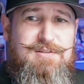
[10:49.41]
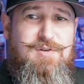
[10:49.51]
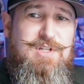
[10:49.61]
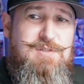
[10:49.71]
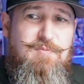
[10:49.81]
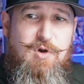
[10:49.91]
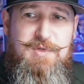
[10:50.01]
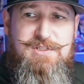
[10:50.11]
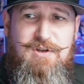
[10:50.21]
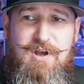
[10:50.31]
So these
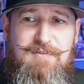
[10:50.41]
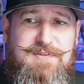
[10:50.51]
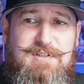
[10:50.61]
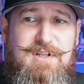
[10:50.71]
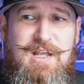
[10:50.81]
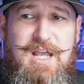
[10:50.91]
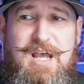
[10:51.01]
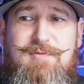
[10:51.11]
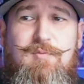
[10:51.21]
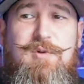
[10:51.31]
moments often
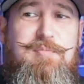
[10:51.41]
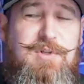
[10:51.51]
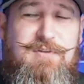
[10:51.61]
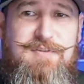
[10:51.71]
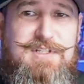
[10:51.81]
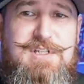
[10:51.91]
have a ripple effect,